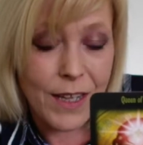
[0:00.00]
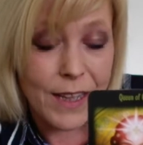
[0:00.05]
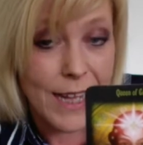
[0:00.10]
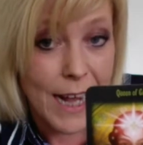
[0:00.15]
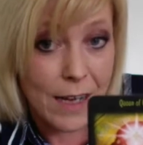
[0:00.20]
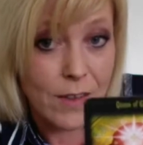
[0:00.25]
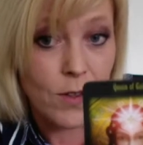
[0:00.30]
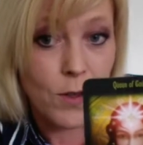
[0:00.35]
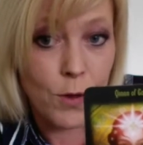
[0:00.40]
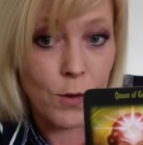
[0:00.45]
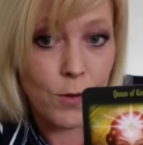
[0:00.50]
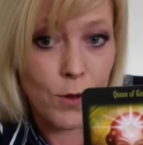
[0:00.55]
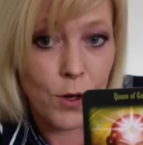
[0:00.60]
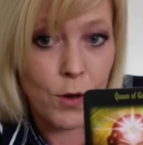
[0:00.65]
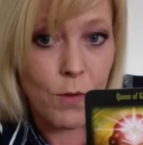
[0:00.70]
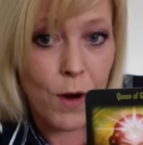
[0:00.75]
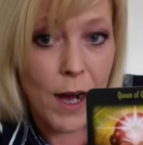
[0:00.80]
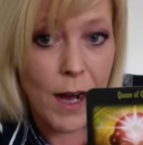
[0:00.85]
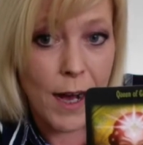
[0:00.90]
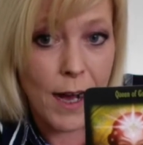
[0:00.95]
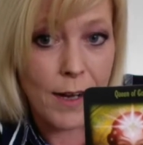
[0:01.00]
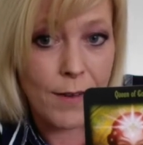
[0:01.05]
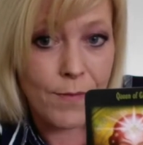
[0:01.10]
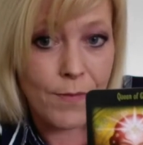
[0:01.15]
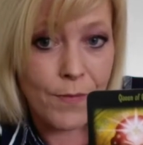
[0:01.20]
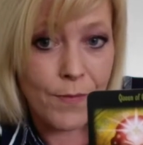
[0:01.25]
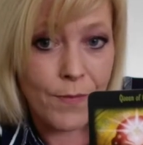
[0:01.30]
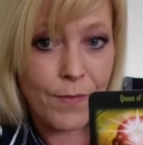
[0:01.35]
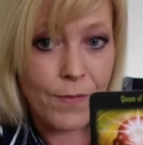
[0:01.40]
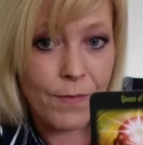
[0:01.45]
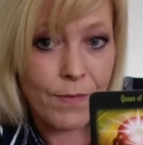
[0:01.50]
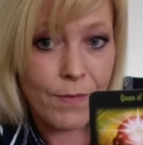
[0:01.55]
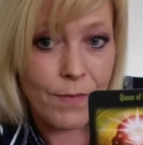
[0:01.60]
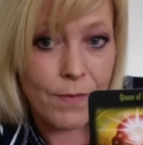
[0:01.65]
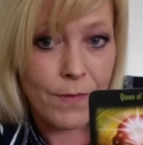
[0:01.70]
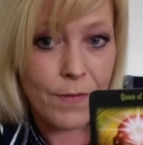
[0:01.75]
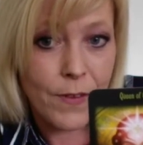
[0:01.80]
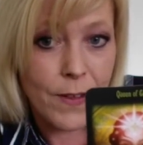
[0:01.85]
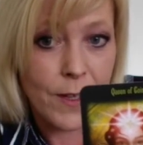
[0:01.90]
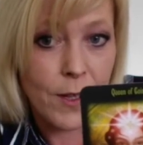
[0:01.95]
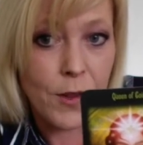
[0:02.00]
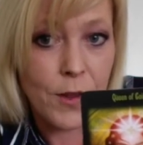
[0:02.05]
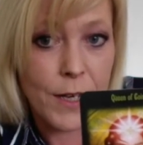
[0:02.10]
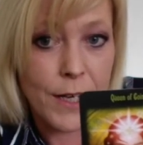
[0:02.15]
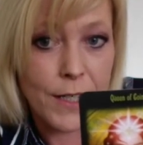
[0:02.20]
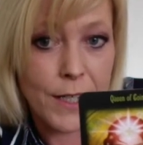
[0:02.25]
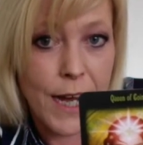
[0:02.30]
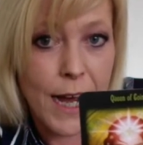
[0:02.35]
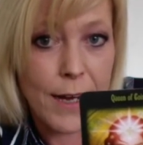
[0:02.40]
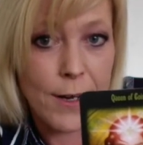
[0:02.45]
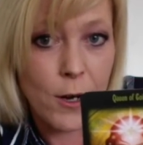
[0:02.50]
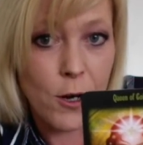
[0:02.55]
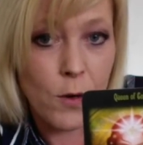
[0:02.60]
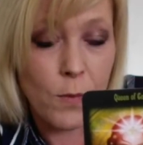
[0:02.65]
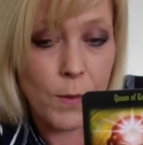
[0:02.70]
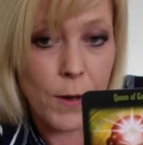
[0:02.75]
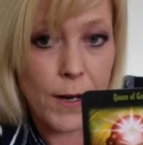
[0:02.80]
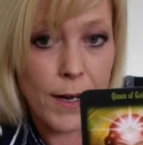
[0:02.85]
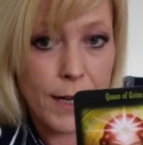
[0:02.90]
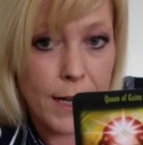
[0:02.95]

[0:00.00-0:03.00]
That's who you are. See the third eye open.